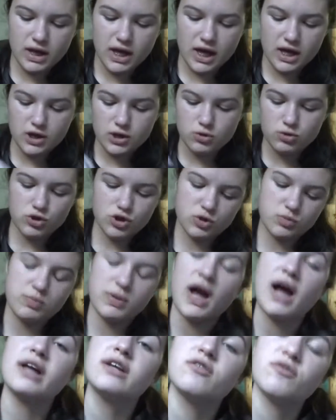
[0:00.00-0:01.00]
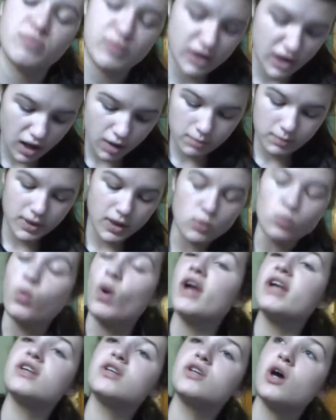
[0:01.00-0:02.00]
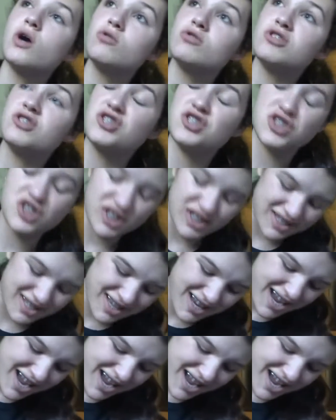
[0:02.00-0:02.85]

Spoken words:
and you just kind of become a white ghost sheet.